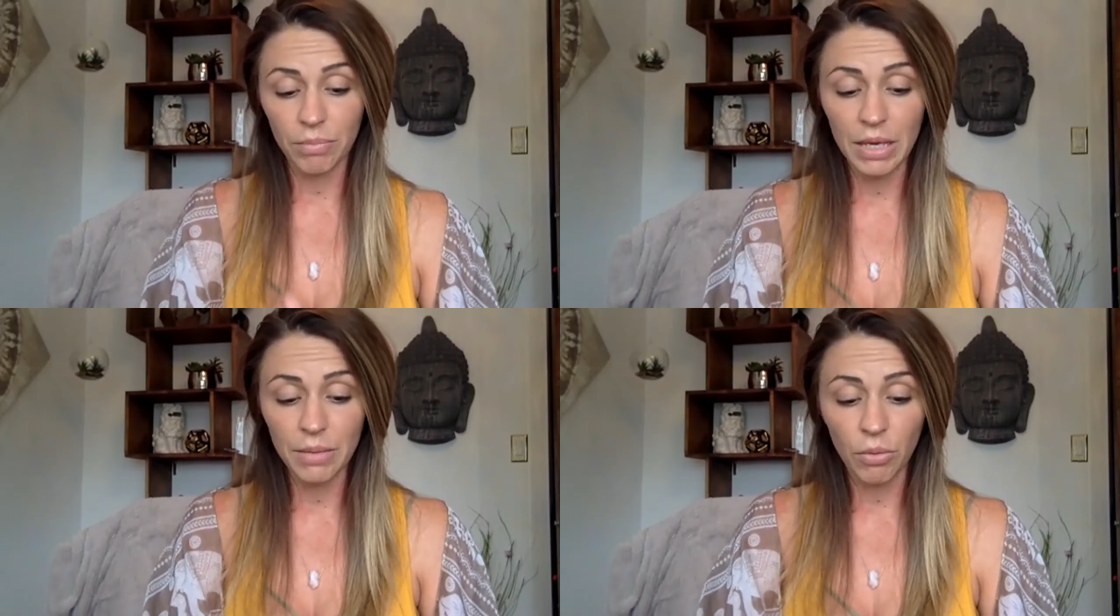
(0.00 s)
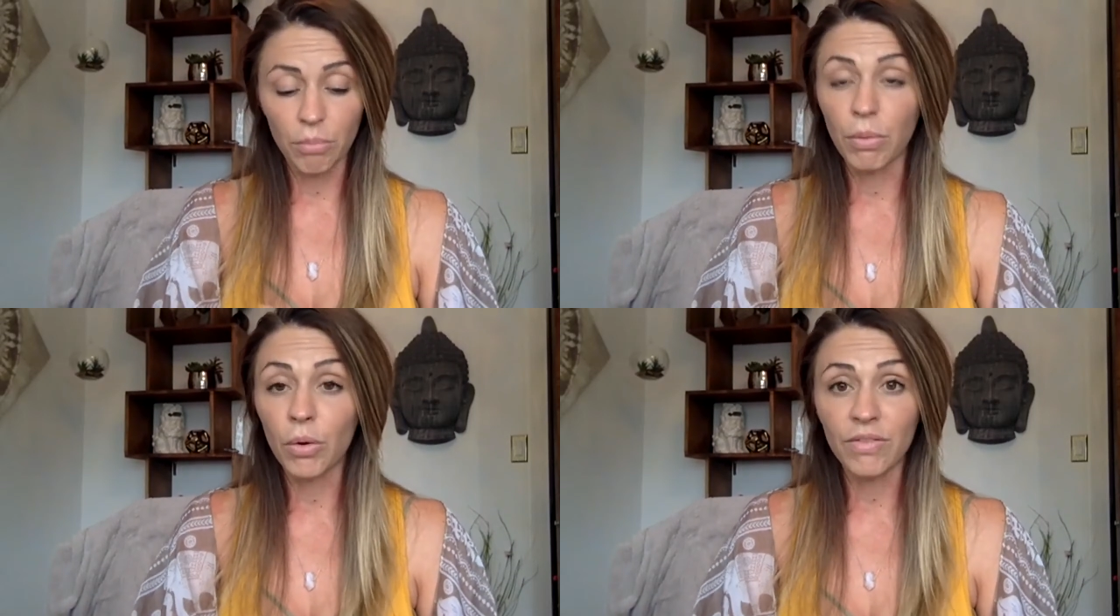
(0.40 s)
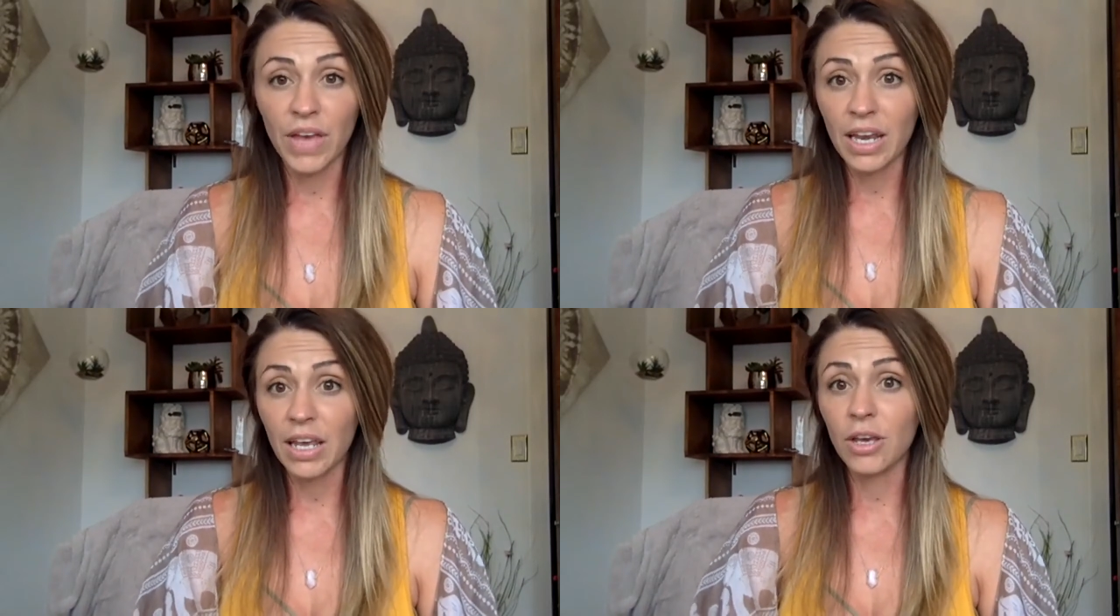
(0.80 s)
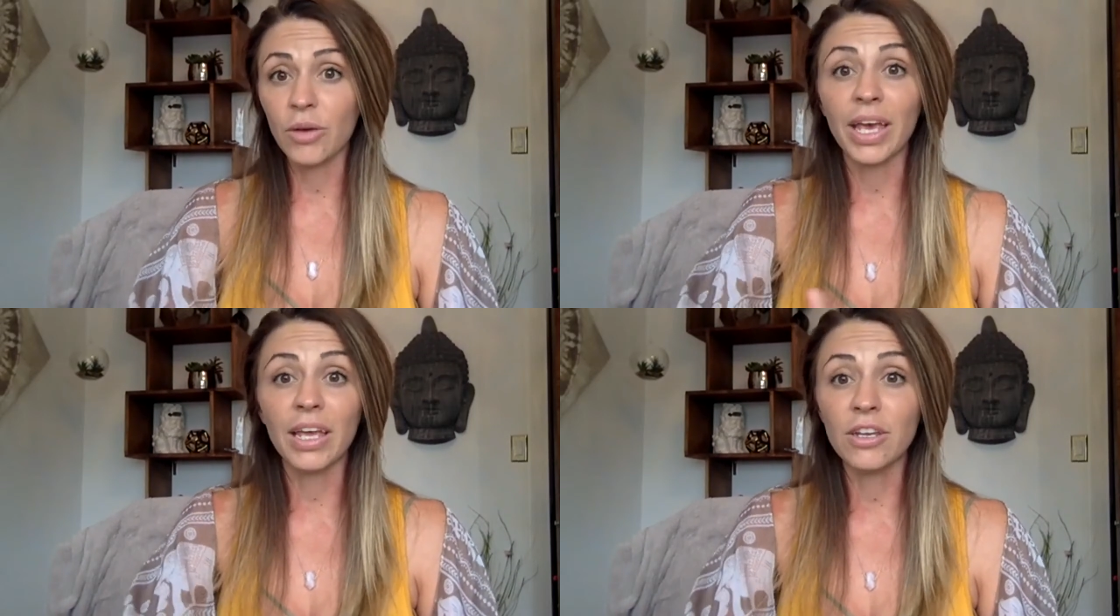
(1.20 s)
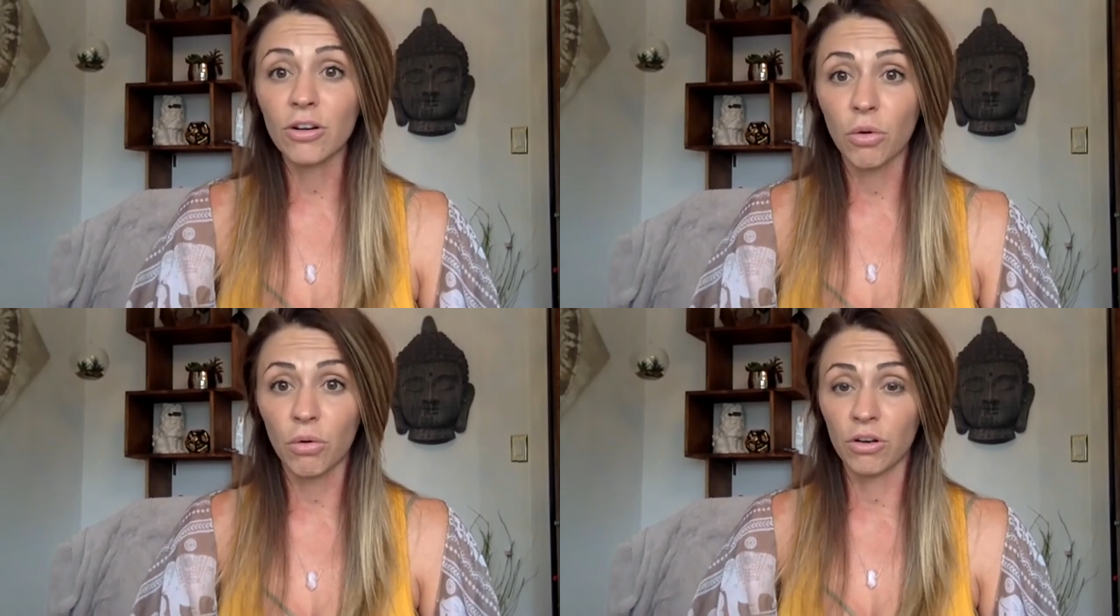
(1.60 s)
people motivating you in
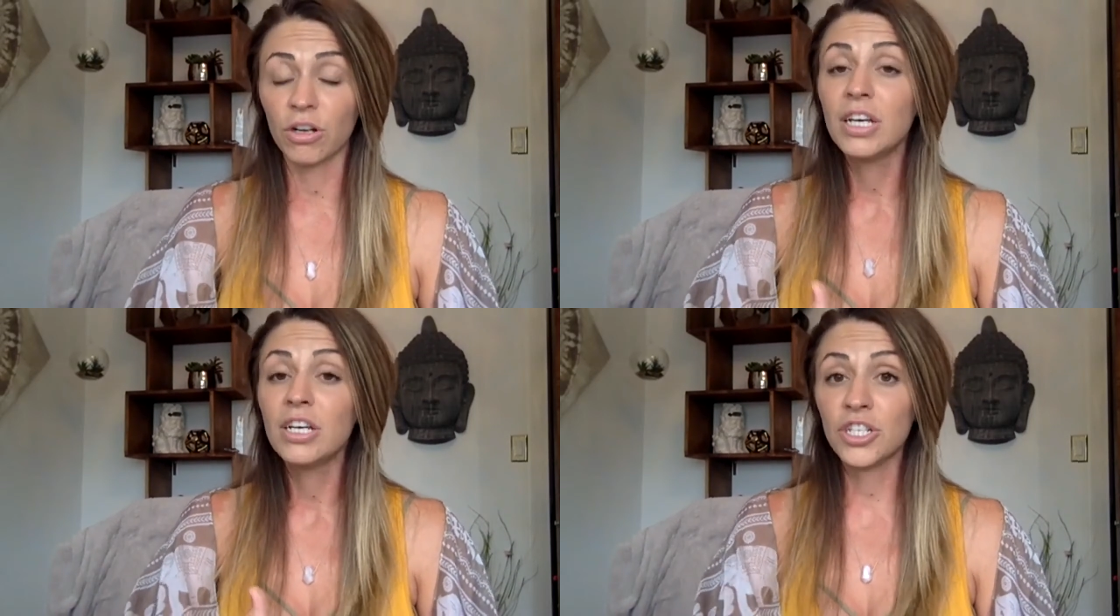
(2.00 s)
your corner,